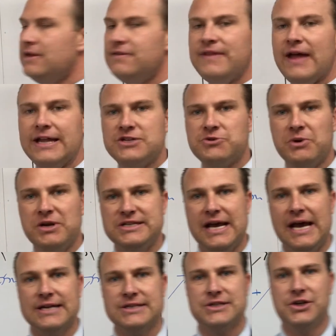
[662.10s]
That's what it's
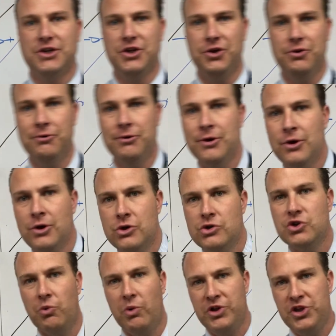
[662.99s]
asking you.
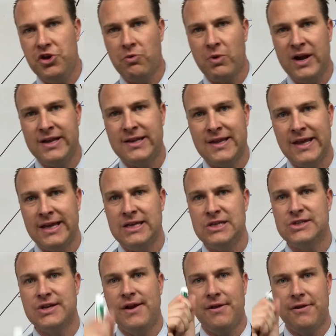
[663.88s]
So when you read
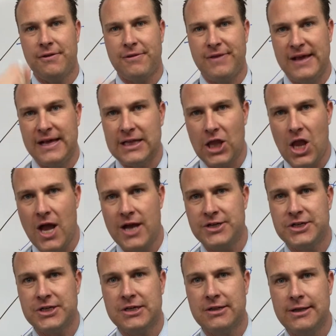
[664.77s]
things, think
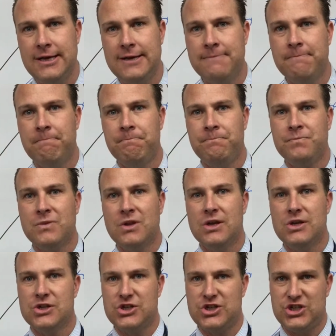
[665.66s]
logically,
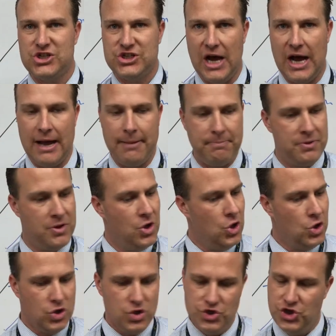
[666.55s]
stop,
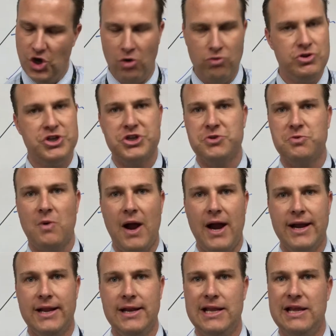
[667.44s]
don't just
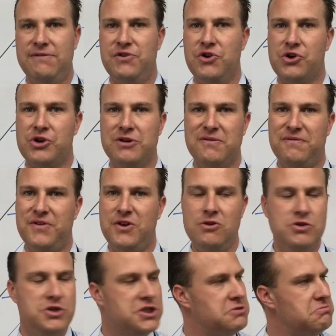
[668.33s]
write it. If you're
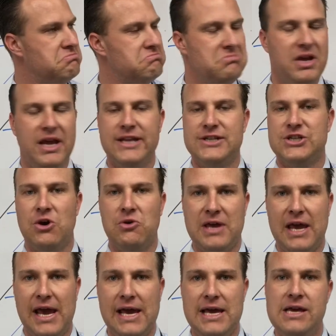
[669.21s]
confused, it's
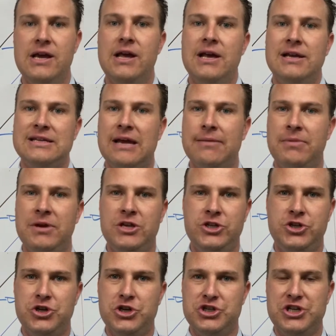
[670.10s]
okay. That
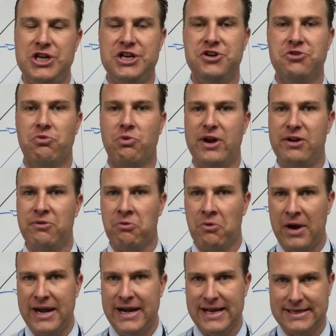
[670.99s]
means you just need to
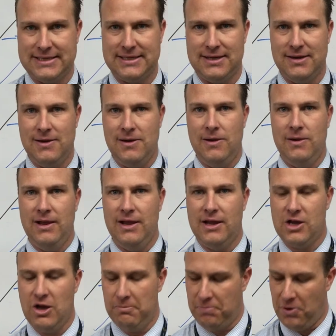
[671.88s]
reread it.
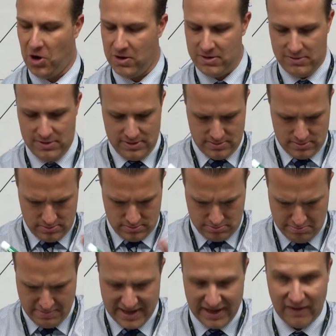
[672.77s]

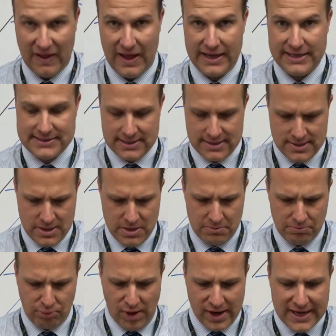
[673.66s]
Compartmentalize,
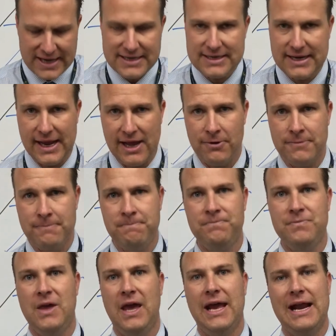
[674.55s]
break it
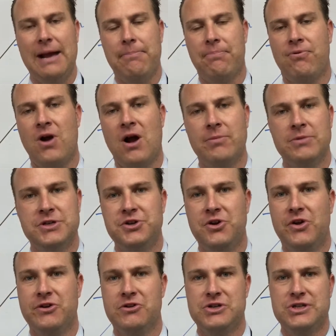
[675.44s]
down, and I promise
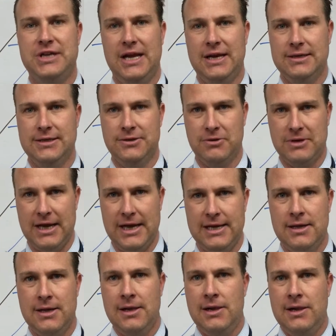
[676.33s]
you'll understand it,
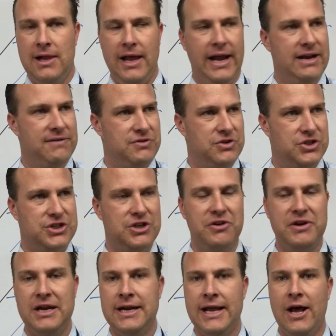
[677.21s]
okay? And if you
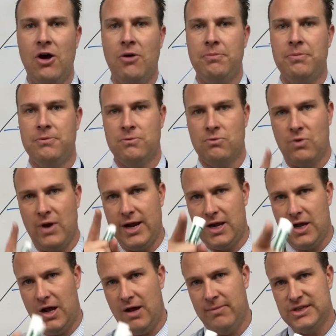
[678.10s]
still need help, write
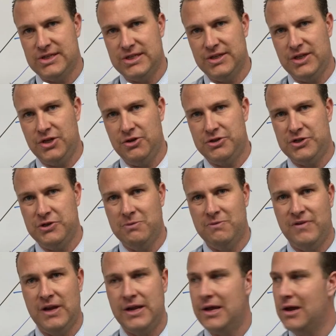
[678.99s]
comments in the YouTube
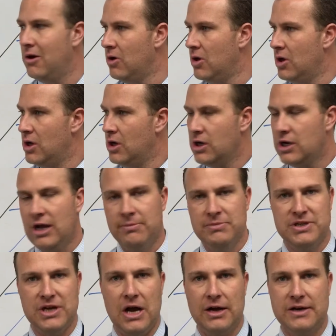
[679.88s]
video,
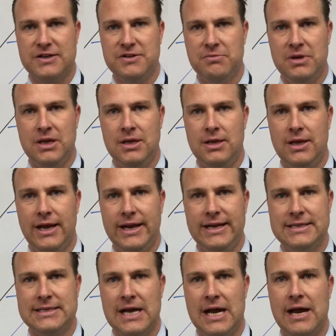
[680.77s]
come talk to me
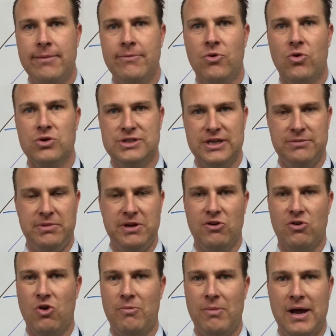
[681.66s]
anytime or send me
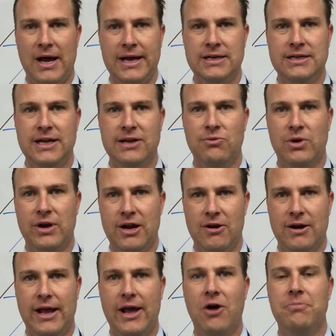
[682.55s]
a reminder and we're
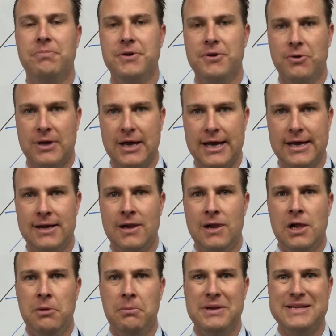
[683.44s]
here to help you, okay?
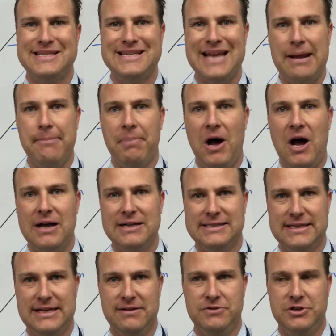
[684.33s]
But stay
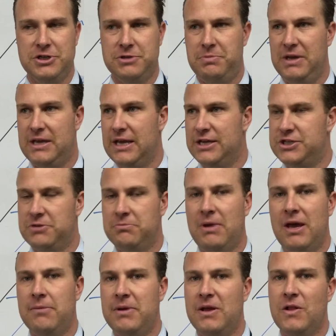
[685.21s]
positive. Just because you
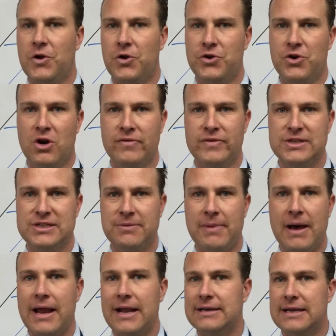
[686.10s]
may be a little nervous
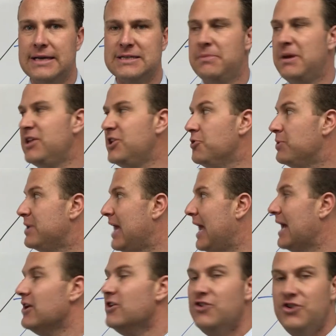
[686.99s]
about it doesn't mean you
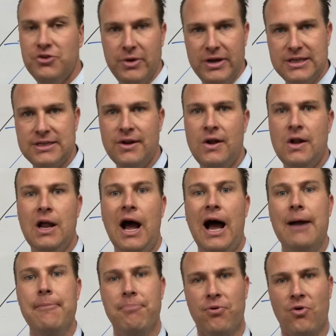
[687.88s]
can't do it.
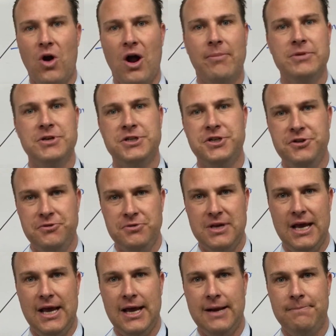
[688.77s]
I promise you, you
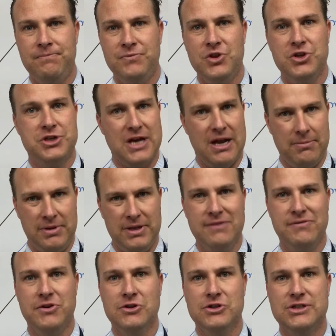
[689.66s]
can. You just got to
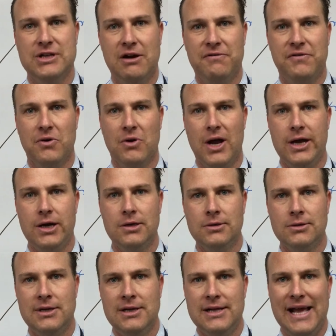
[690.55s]
believe in yourself, all right?
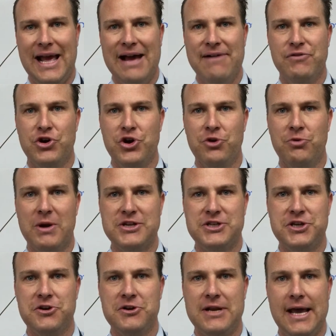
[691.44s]
Have a good
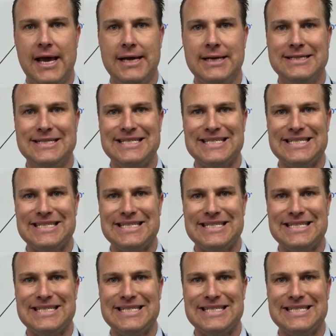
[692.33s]
rest of your day.